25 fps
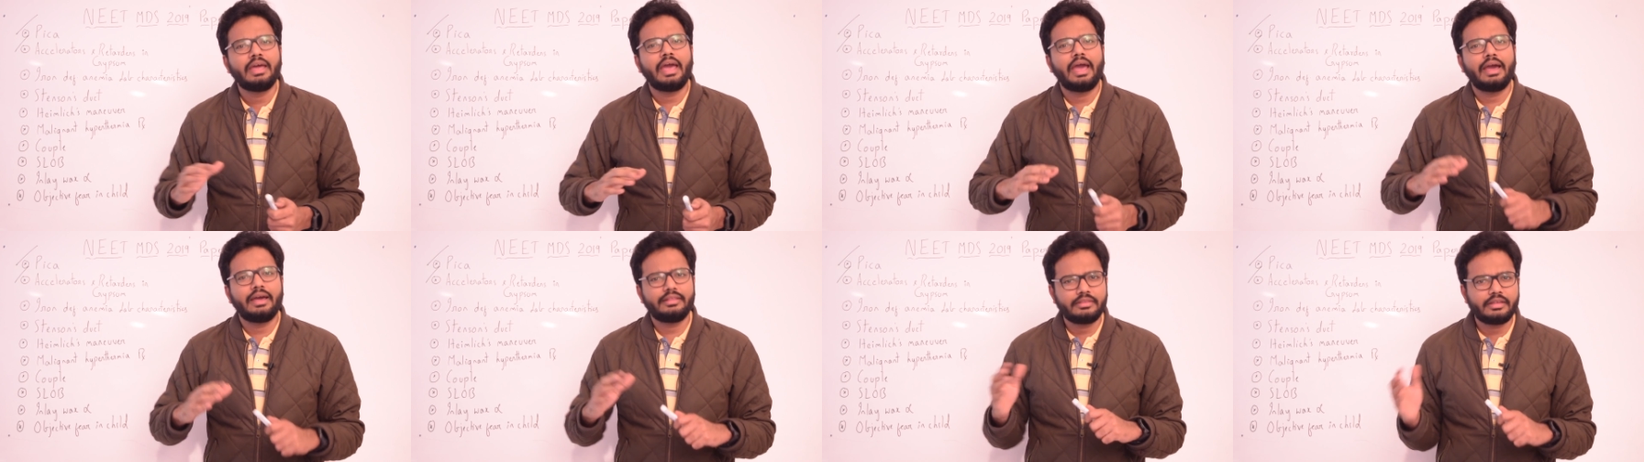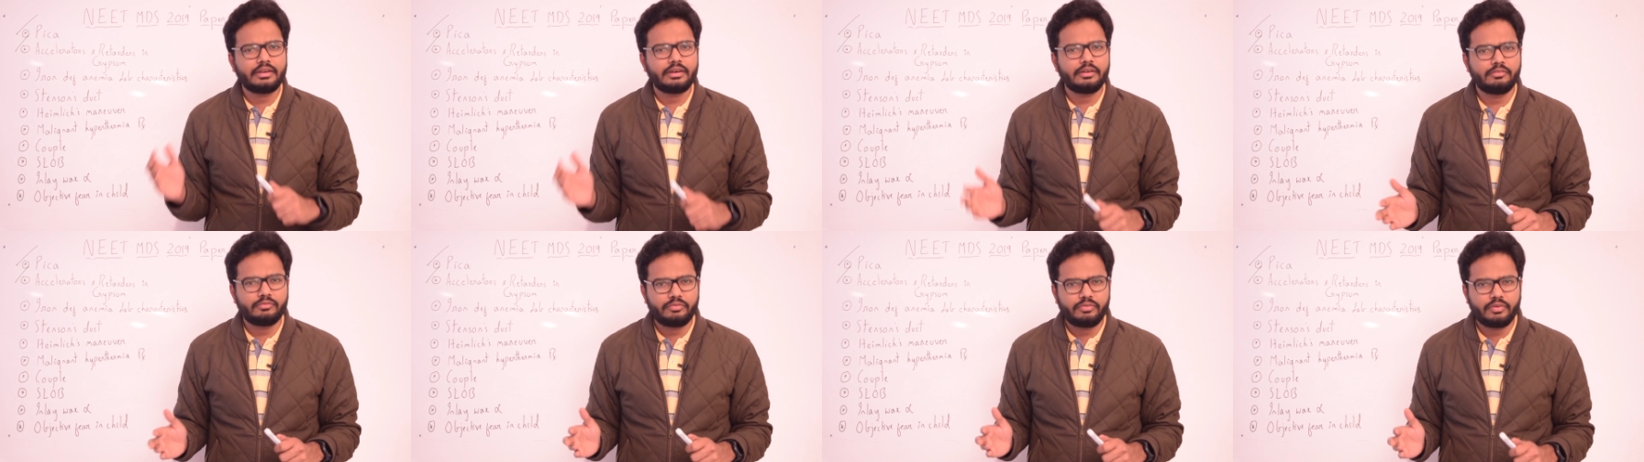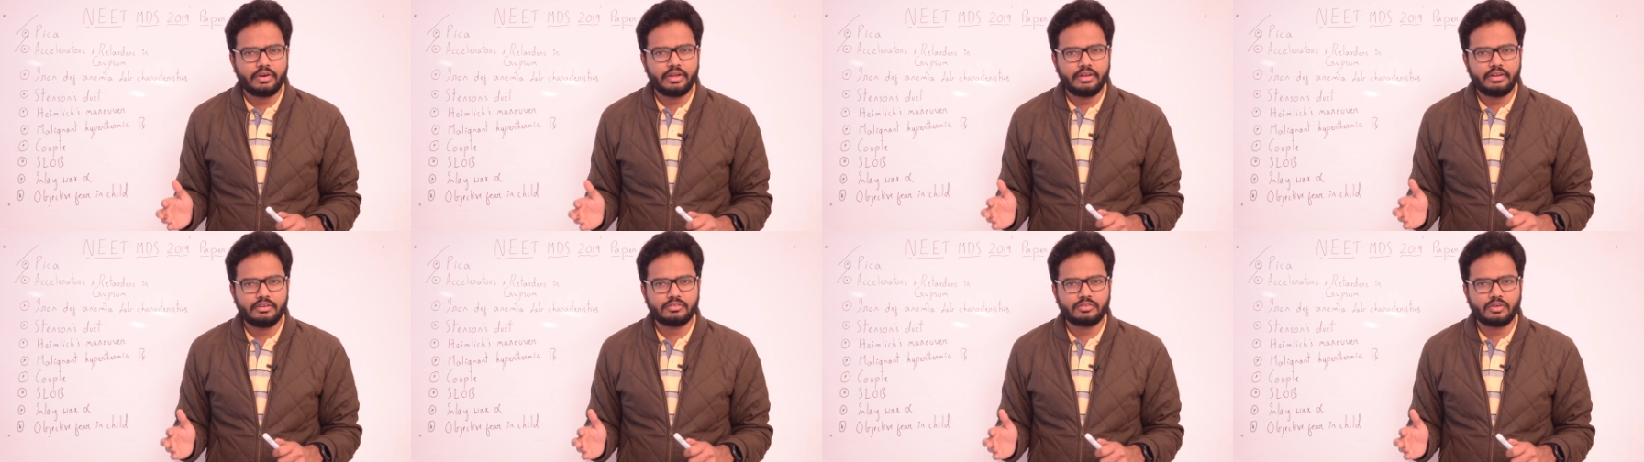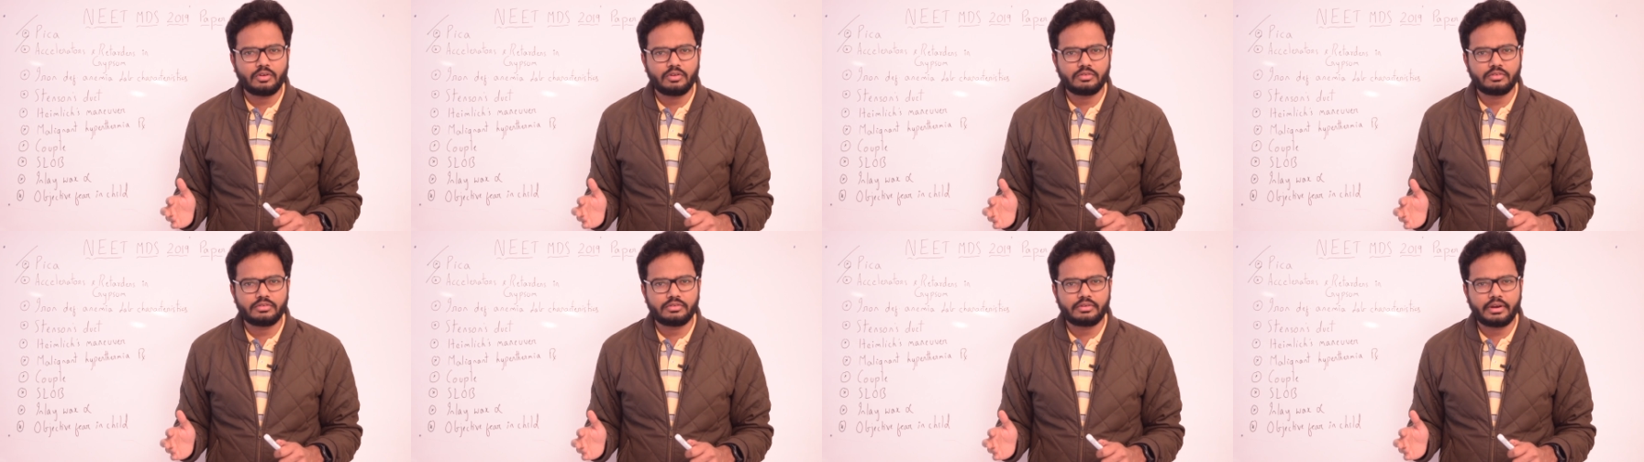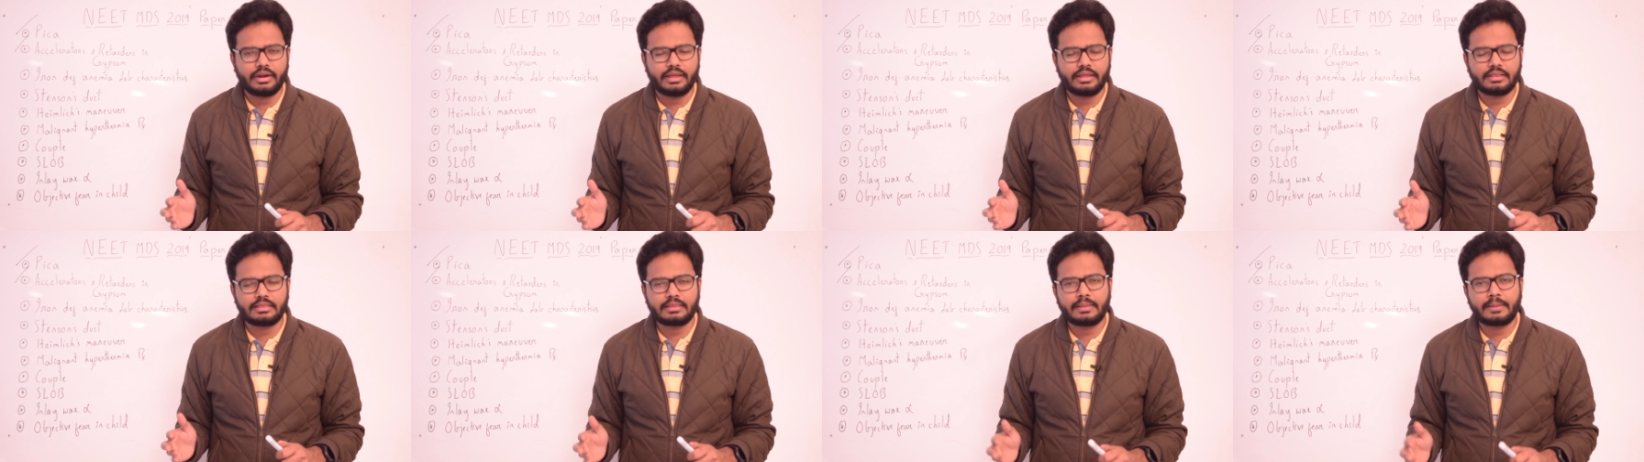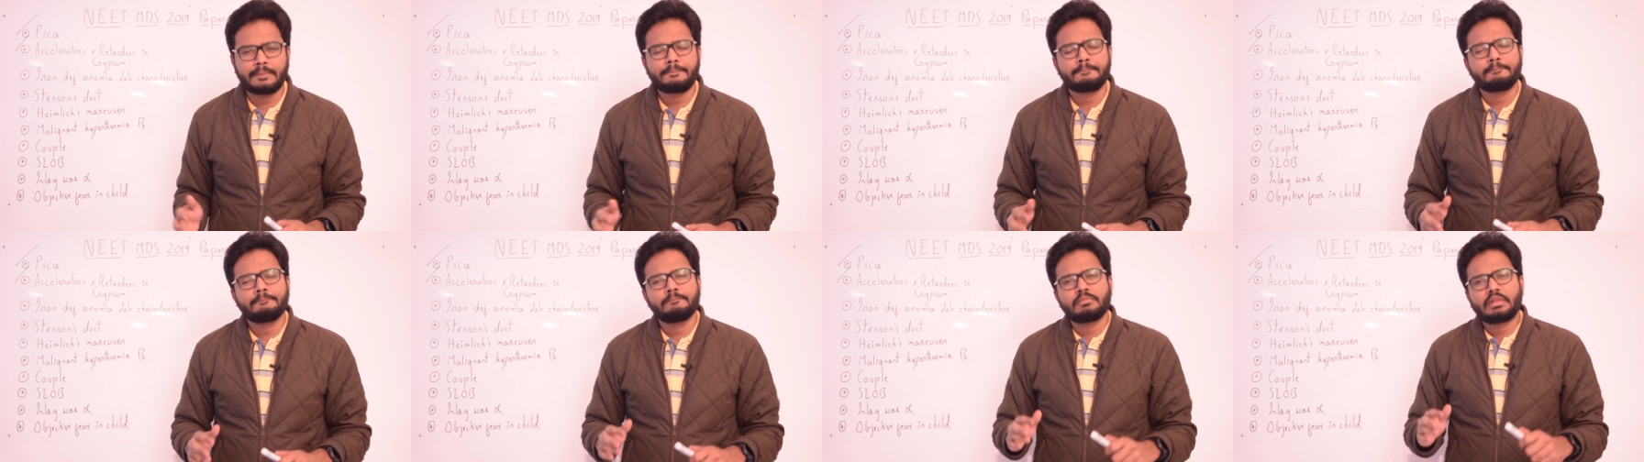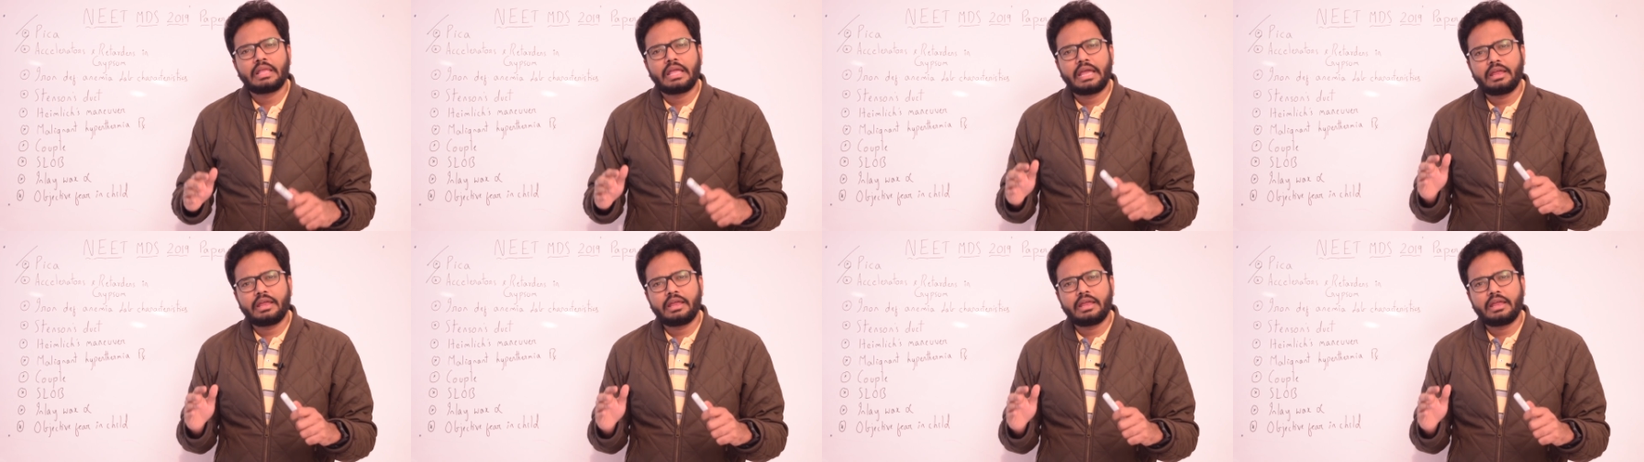and their influence on strength.